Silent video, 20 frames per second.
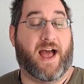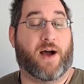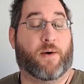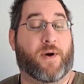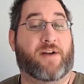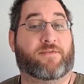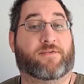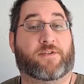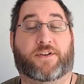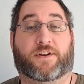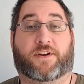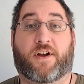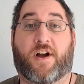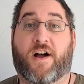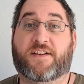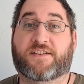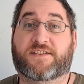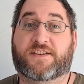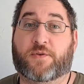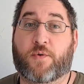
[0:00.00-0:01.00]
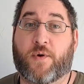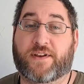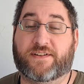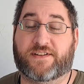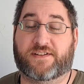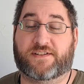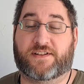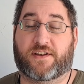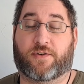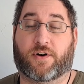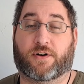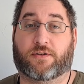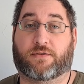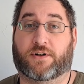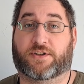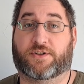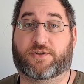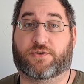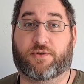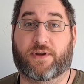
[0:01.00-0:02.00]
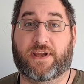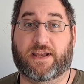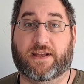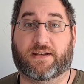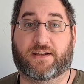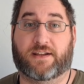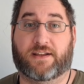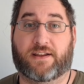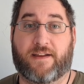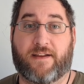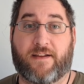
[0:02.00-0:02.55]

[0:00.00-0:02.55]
However, the consequences of her retreat,